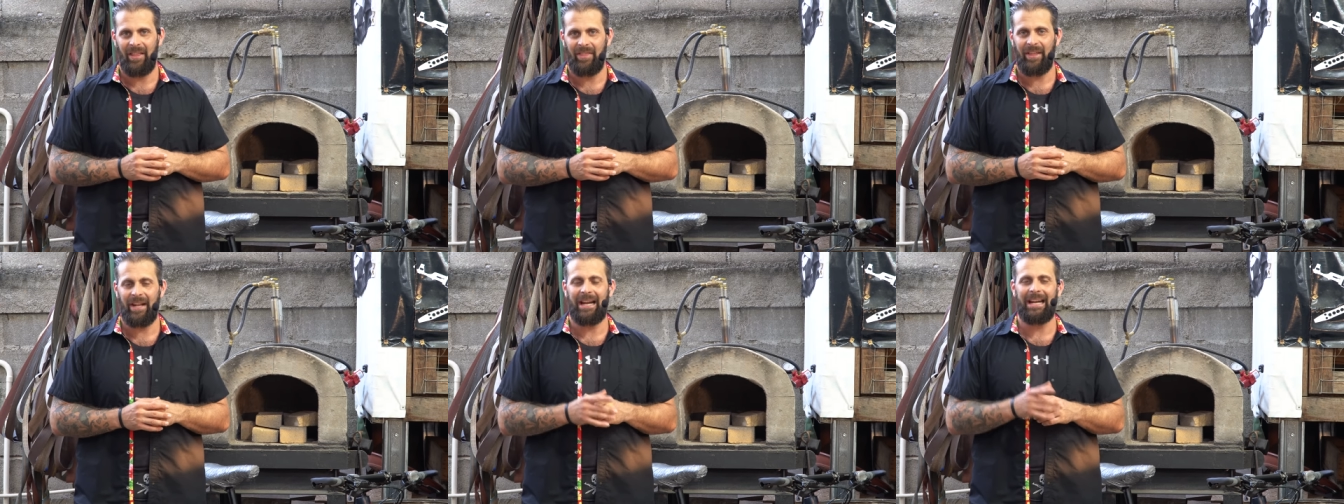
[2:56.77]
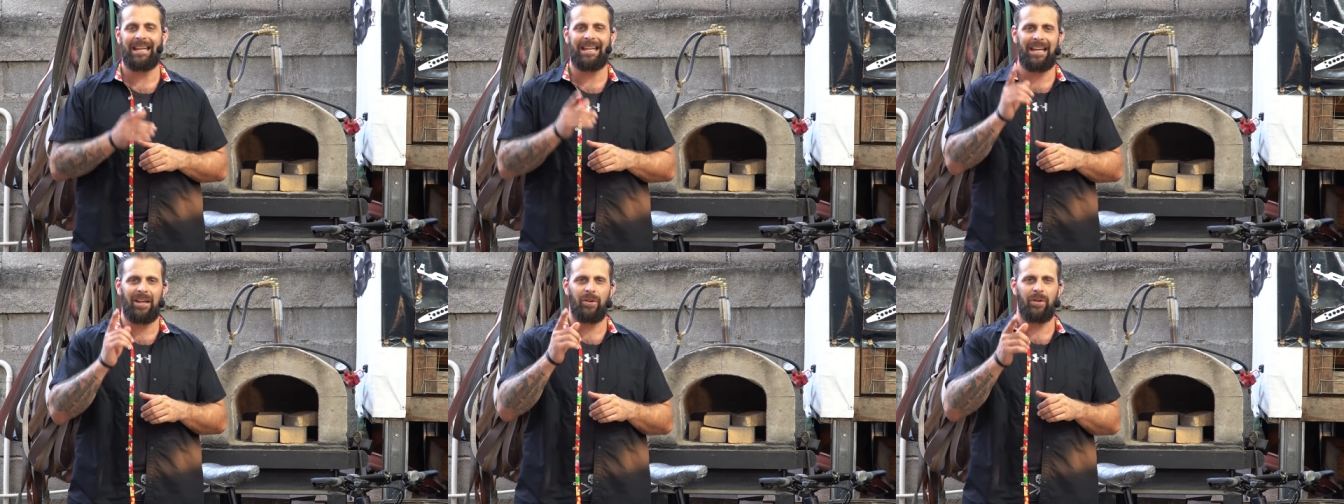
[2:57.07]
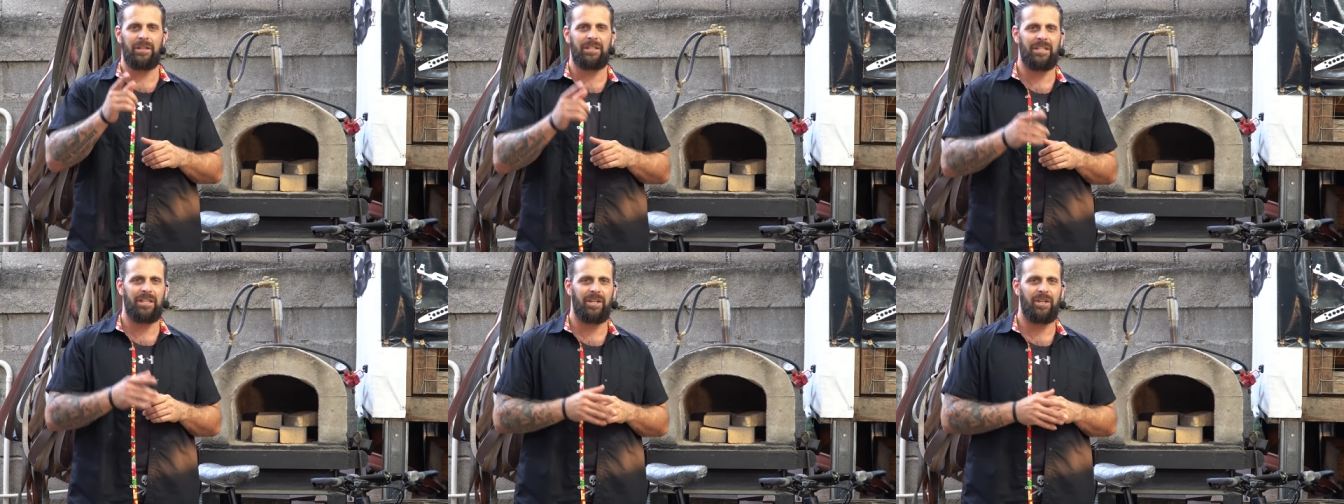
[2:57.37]
that I
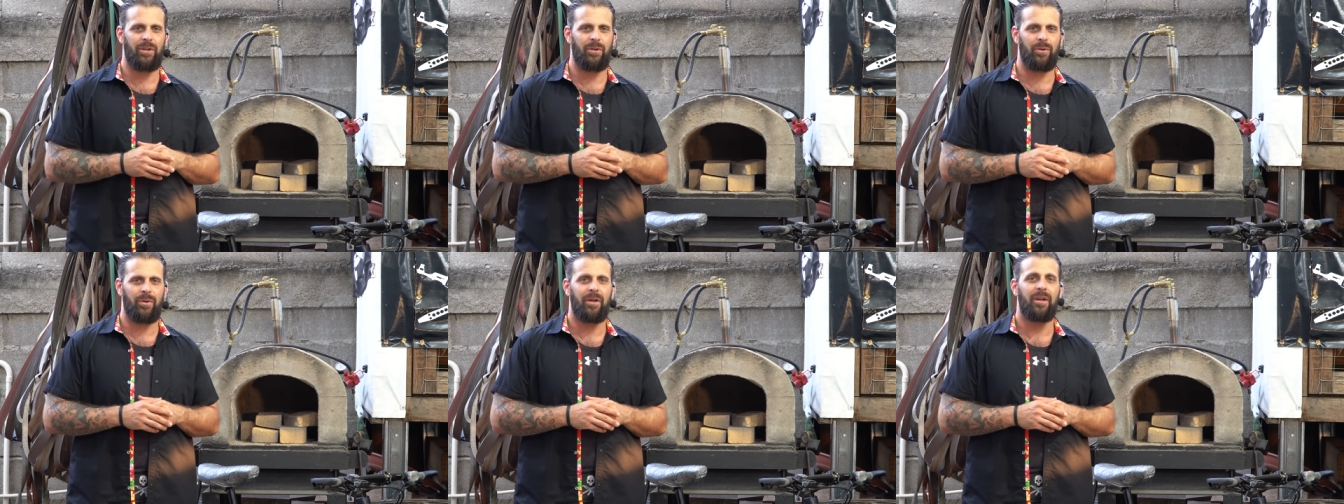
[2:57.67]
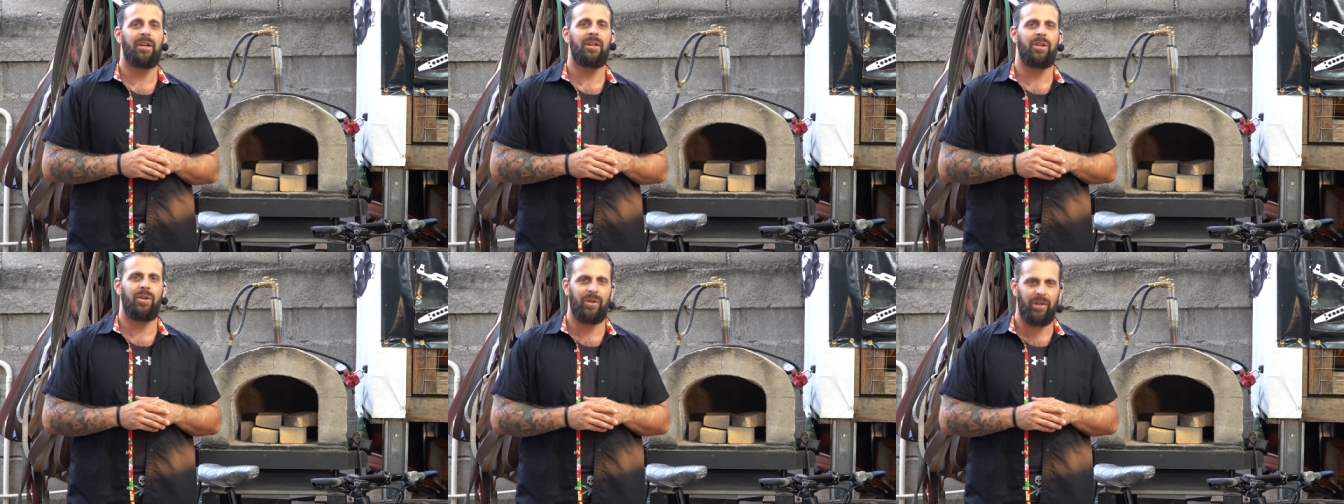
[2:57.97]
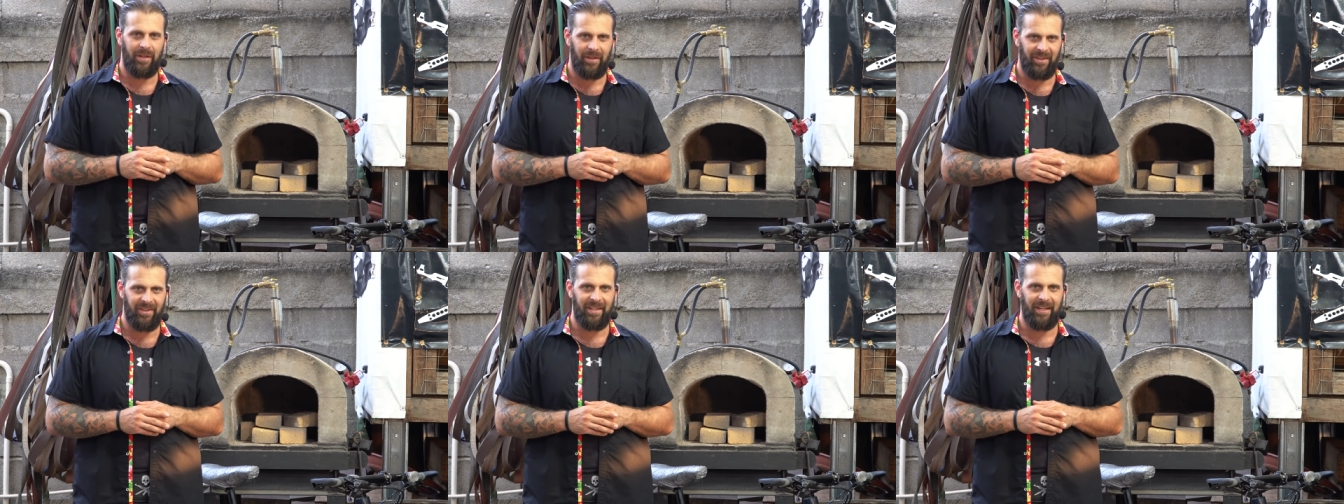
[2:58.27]
guarantee you you
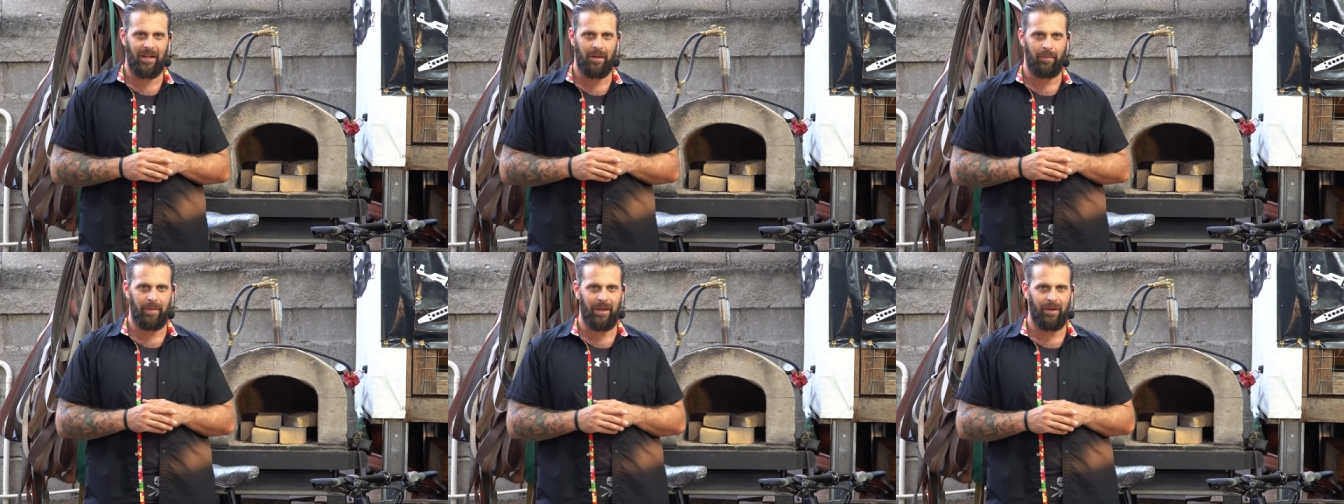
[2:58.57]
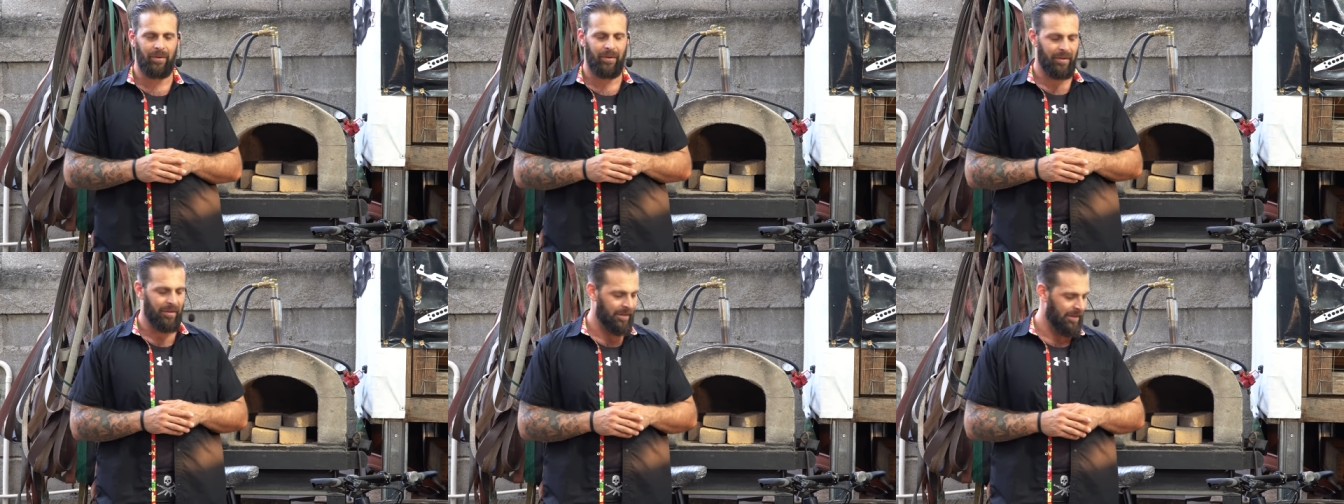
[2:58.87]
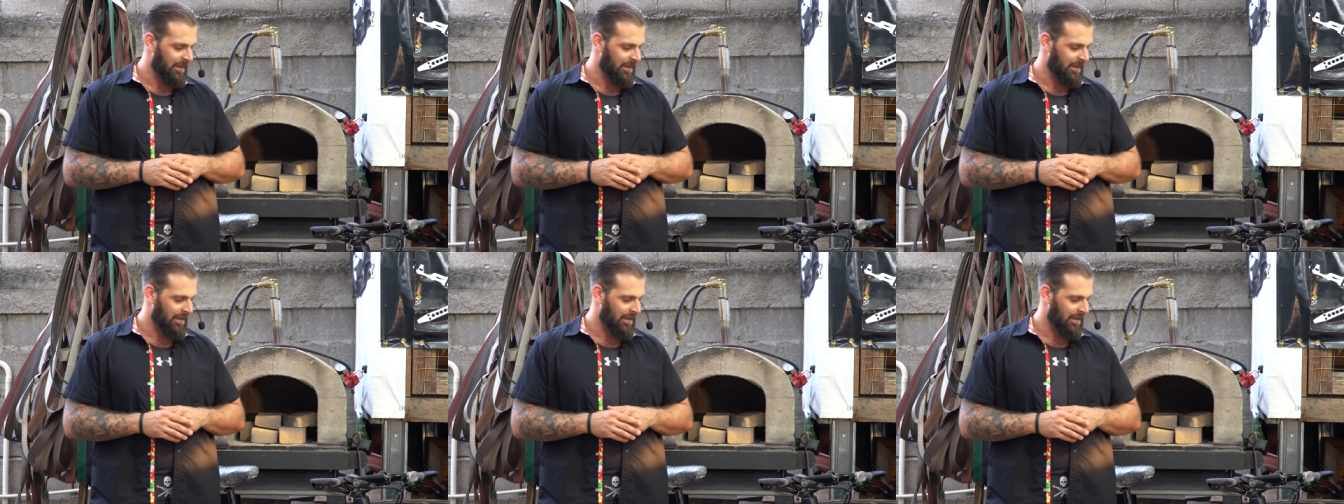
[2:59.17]
didn't think about.